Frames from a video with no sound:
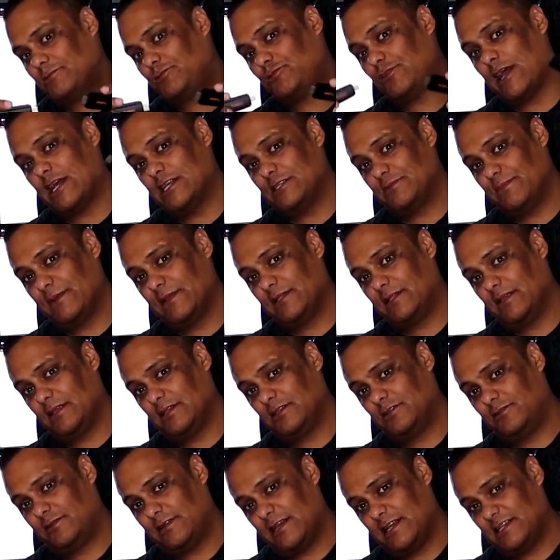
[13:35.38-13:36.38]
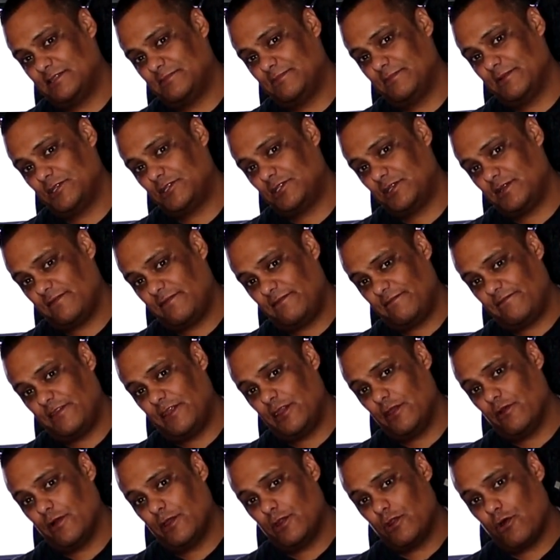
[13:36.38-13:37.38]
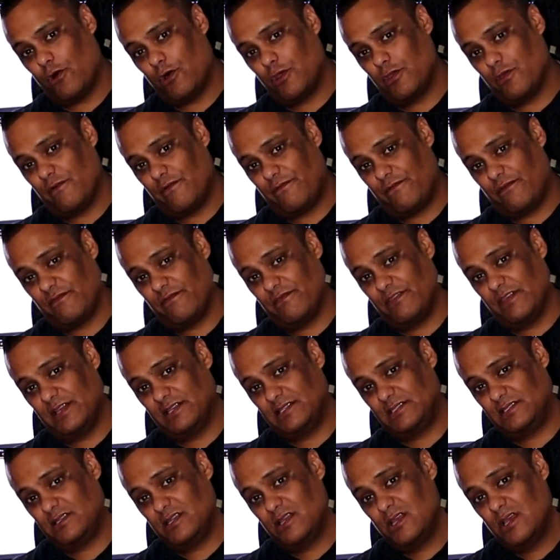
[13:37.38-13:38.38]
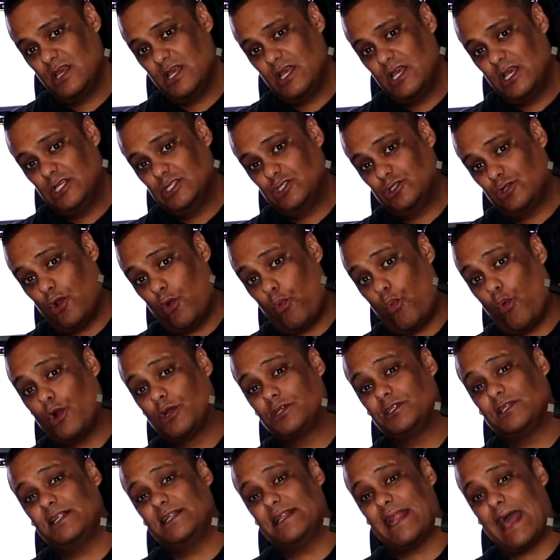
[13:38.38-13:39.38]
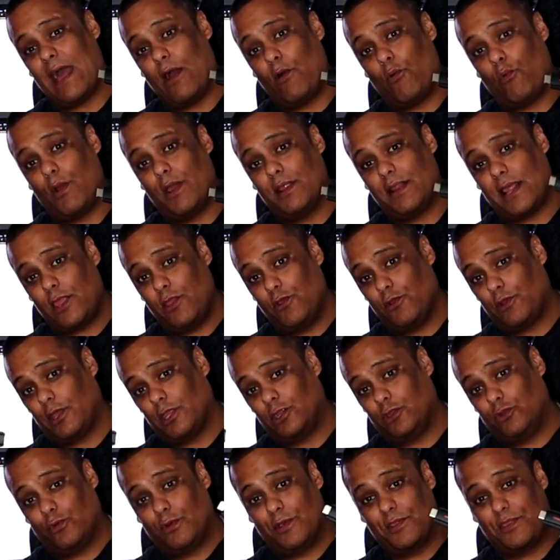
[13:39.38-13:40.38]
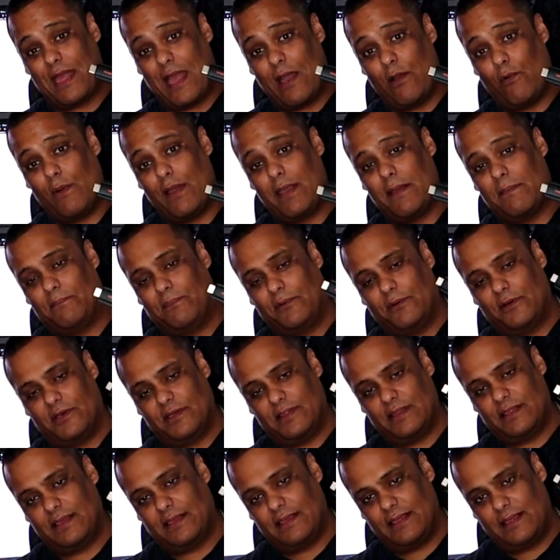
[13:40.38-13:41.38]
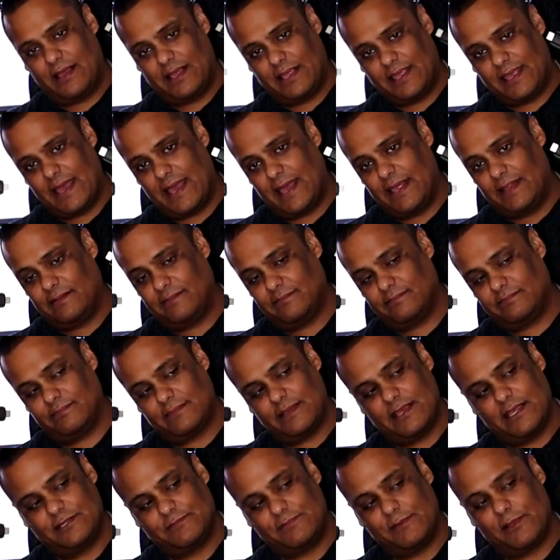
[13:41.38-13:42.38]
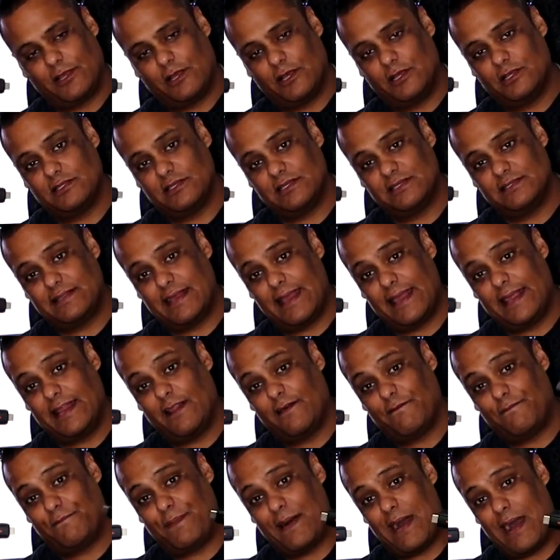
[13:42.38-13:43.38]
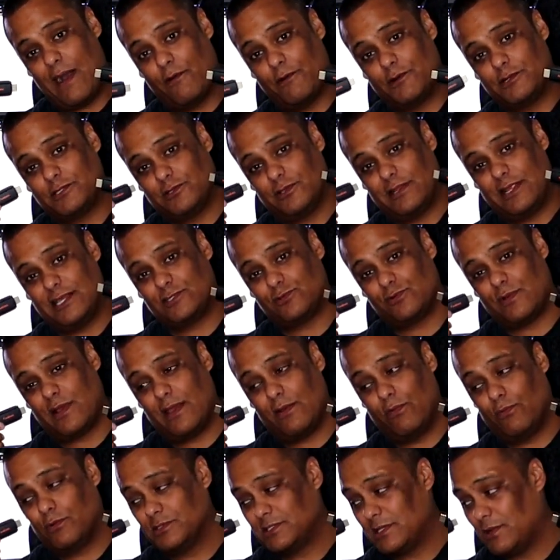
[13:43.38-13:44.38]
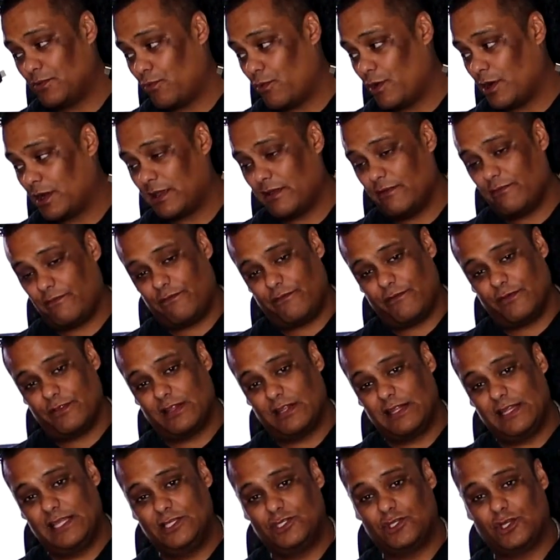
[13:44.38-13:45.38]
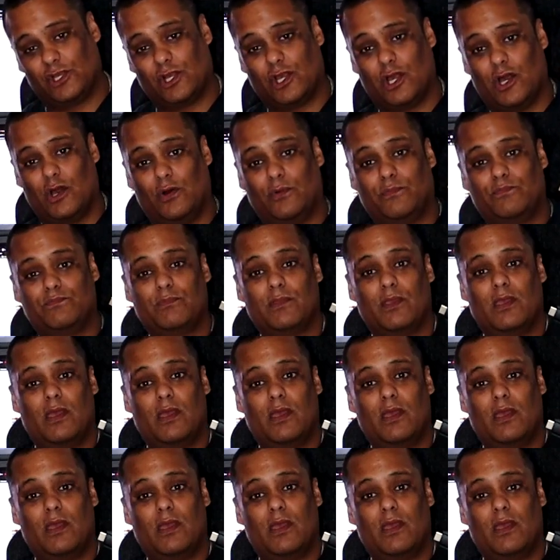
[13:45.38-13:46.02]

transmit the transmission video and audio from this. So it works in that way that you could do it that way, but again, it's because it's not enough power, so that's why it wasn't working for the Legion Go.